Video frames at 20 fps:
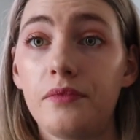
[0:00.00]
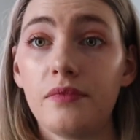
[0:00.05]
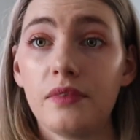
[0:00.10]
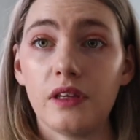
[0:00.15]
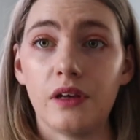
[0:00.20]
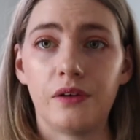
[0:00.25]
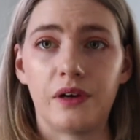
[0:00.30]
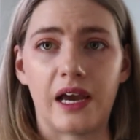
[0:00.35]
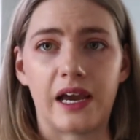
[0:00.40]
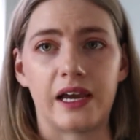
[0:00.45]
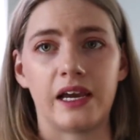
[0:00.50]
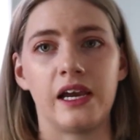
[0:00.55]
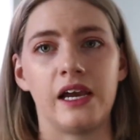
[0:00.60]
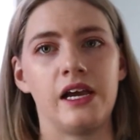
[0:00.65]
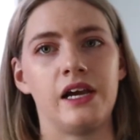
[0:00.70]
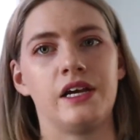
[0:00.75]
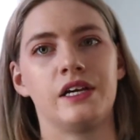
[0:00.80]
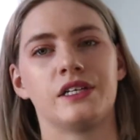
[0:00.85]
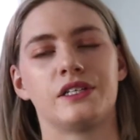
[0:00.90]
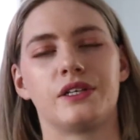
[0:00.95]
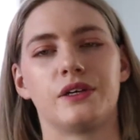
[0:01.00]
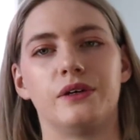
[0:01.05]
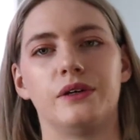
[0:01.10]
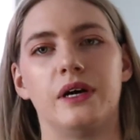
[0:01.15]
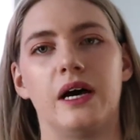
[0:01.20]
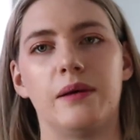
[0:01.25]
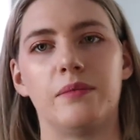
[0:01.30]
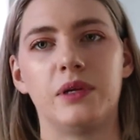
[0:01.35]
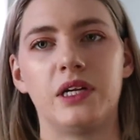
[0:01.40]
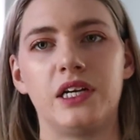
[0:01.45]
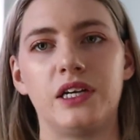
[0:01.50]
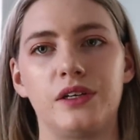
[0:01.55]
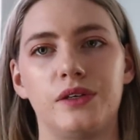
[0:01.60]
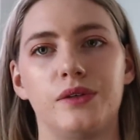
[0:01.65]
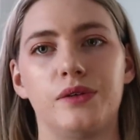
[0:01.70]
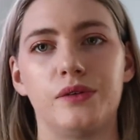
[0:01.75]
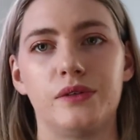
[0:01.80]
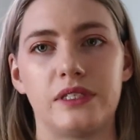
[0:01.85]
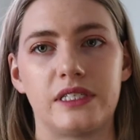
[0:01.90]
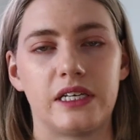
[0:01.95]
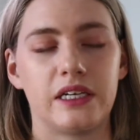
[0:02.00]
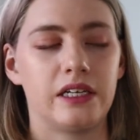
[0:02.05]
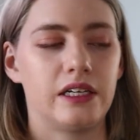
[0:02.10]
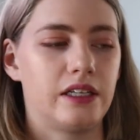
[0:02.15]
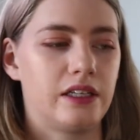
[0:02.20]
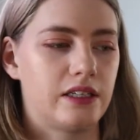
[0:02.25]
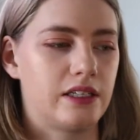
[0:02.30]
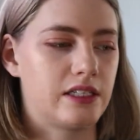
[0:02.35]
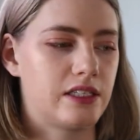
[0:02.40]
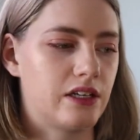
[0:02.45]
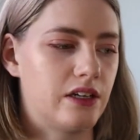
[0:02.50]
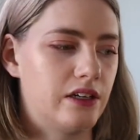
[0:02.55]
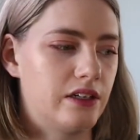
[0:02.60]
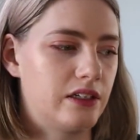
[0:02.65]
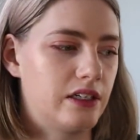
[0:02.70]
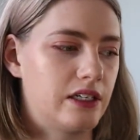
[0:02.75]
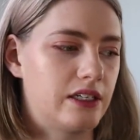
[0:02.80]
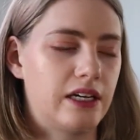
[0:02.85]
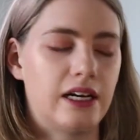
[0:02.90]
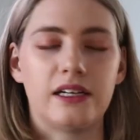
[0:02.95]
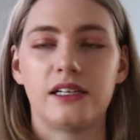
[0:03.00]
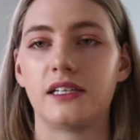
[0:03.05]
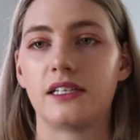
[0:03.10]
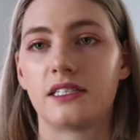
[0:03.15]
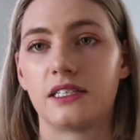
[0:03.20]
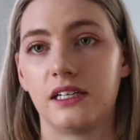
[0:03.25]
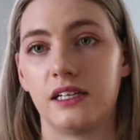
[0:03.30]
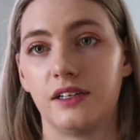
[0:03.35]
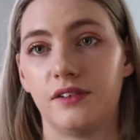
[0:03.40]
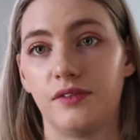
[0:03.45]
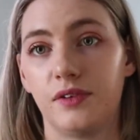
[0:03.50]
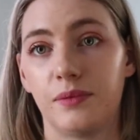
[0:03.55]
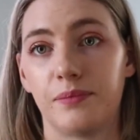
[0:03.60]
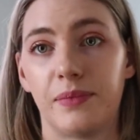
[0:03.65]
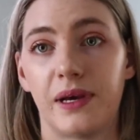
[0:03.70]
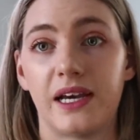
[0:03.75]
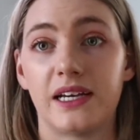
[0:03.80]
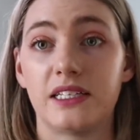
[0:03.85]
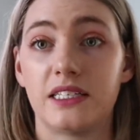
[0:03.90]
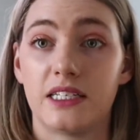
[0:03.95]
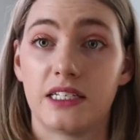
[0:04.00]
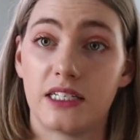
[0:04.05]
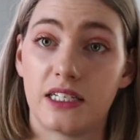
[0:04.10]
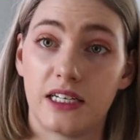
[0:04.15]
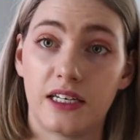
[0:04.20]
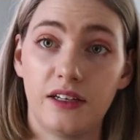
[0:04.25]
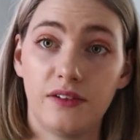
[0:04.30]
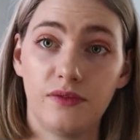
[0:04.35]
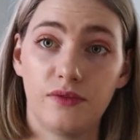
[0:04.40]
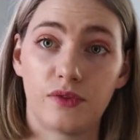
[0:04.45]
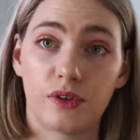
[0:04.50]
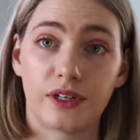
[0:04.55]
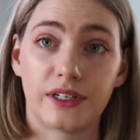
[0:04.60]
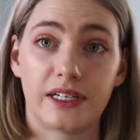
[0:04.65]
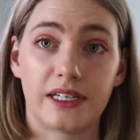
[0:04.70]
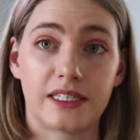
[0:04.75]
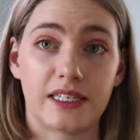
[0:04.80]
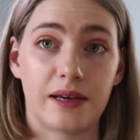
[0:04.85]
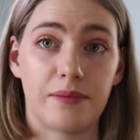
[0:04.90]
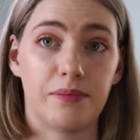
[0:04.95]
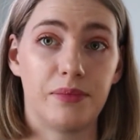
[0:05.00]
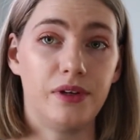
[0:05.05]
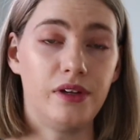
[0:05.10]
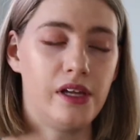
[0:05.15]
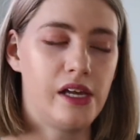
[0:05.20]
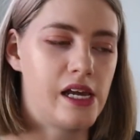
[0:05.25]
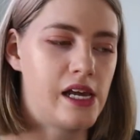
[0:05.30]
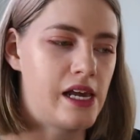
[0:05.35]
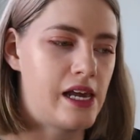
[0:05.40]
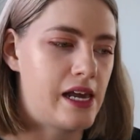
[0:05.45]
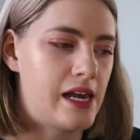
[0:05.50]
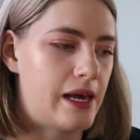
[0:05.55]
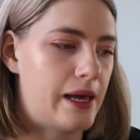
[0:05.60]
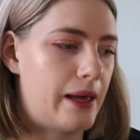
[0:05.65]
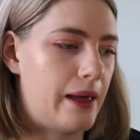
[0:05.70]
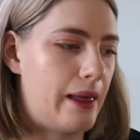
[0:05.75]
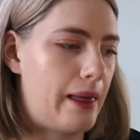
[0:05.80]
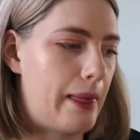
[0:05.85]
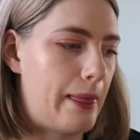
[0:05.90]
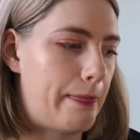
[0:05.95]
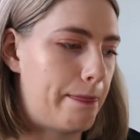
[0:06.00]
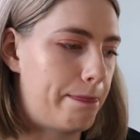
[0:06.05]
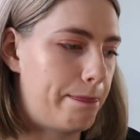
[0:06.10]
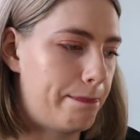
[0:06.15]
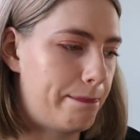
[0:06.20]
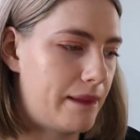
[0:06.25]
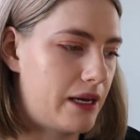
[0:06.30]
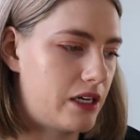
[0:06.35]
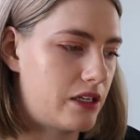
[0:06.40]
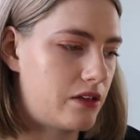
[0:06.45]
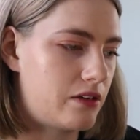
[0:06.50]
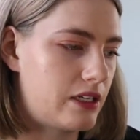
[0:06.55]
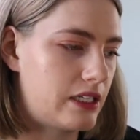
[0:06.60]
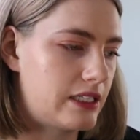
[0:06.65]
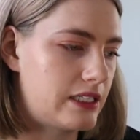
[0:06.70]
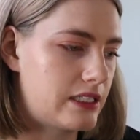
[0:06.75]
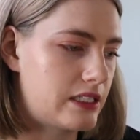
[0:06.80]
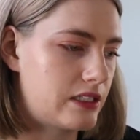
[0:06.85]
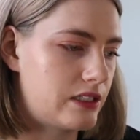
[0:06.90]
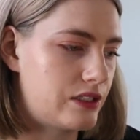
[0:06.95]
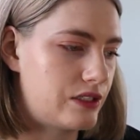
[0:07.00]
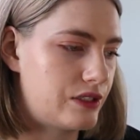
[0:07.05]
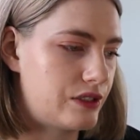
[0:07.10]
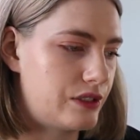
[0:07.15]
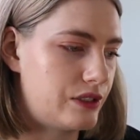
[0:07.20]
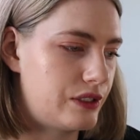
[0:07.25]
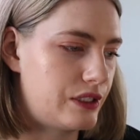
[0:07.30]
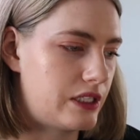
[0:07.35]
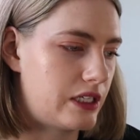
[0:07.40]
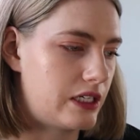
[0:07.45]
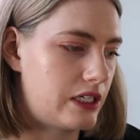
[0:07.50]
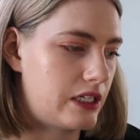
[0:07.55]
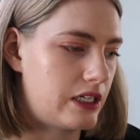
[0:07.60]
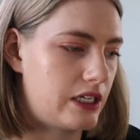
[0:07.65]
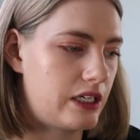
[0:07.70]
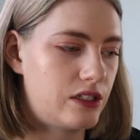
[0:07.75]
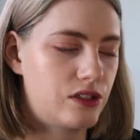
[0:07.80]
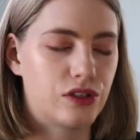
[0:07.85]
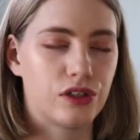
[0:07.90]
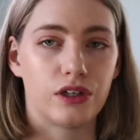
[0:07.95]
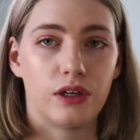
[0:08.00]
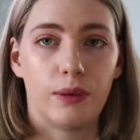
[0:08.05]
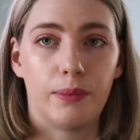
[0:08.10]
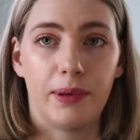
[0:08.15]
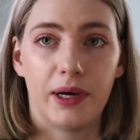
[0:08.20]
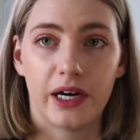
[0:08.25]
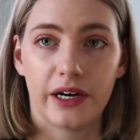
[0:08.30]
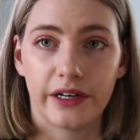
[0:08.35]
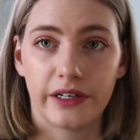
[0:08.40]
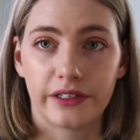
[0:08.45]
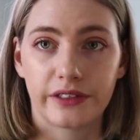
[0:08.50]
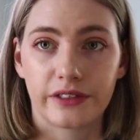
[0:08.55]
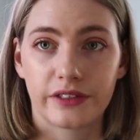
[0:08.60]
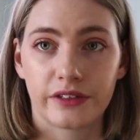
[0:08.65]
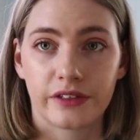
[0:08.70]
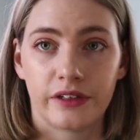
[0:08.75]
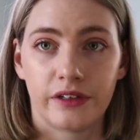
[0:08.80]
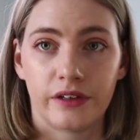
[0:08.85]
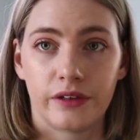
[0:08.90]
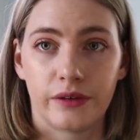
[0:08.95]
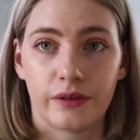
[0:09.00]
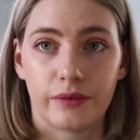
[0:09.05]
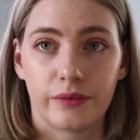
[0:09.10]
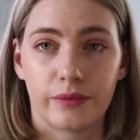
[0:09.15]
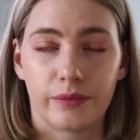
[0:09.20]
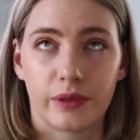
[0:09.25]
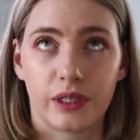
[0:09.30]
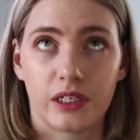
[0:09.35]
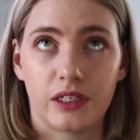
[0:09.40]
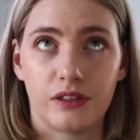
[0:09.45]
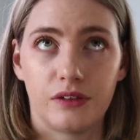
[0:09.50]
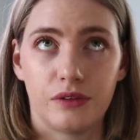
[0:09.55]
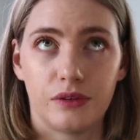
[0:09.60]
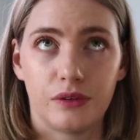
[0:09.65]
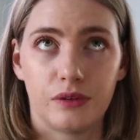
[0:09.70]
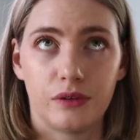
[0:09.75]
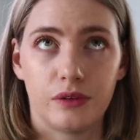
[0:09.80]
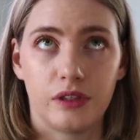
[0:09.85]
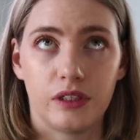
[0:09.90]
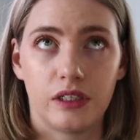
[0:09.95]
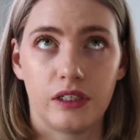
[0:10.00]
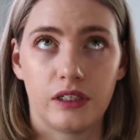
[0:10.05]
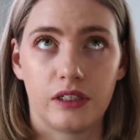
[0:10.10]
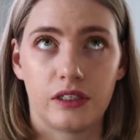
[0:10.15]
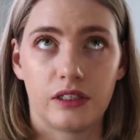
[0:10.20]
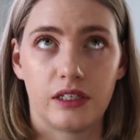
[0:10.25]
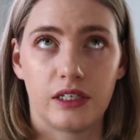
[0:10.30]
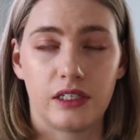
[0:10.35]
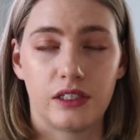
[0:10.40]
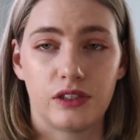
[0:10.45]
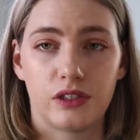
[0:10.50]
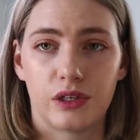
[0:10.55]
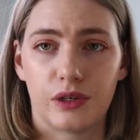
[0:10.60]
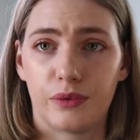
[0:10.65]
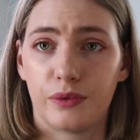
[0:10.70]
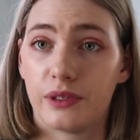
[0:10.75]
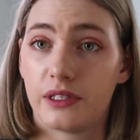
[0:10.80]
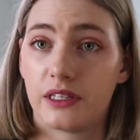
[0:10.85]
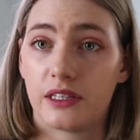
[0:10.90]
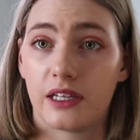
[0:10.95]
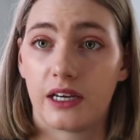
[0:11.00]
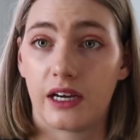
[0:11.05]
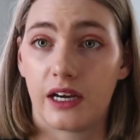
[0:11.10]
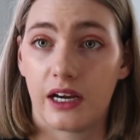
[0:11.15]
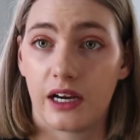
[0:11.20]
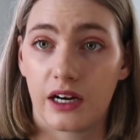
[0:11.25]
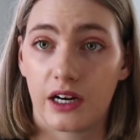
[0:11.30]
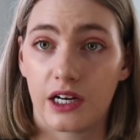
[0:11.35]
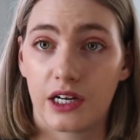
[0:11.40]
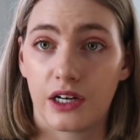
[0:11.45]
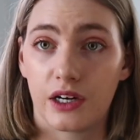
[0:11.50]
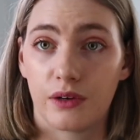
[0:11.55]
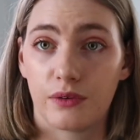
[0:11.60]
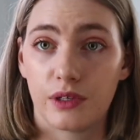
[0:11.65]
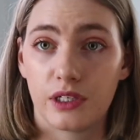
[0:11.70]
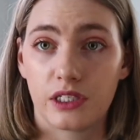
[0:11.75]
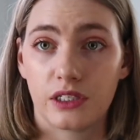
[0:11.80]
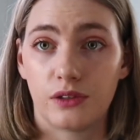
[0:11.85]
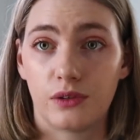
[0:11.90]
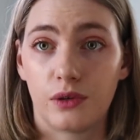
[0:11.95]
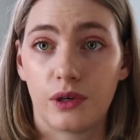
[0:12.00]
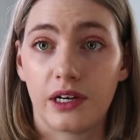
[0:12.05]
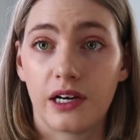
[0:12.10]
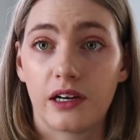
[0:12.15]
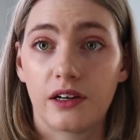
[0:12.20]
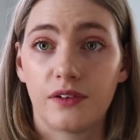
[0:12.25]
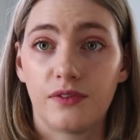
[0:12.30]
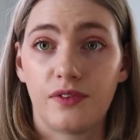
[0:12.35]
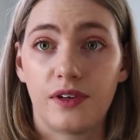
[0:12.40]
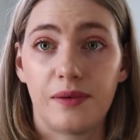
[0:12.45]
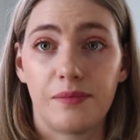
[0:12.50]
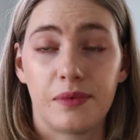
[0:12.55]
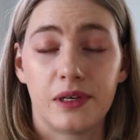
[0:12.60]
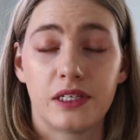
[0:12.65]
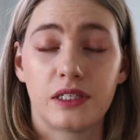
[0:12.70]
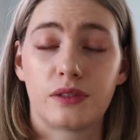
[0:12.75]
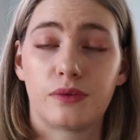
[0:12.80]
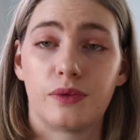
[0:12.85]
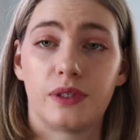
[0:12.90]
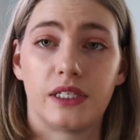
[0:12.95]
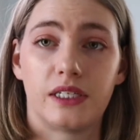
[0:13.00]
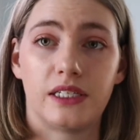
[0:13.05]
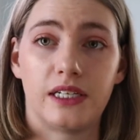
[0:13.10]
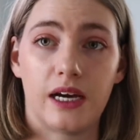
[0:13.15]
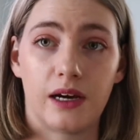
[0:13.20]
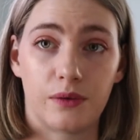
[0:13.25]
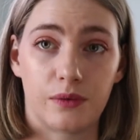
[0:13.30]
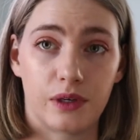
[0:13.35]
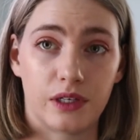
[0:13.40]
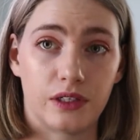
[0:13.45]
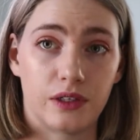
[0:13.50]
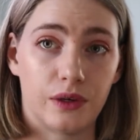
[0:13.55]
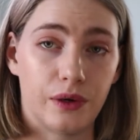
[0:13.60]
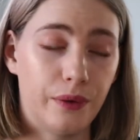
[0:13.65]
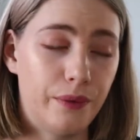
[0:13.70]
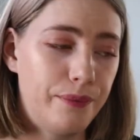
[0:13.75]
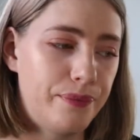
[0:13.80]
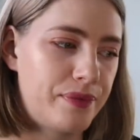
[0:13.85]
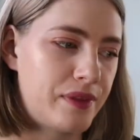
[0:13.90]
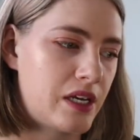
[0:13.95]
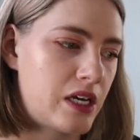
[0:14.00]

Okay, so I'm gonna use the song 90s Love by NCT for an example. You can listen to the intro part. I'm gonna do the intro with their original choreography mixed with Taekwondo.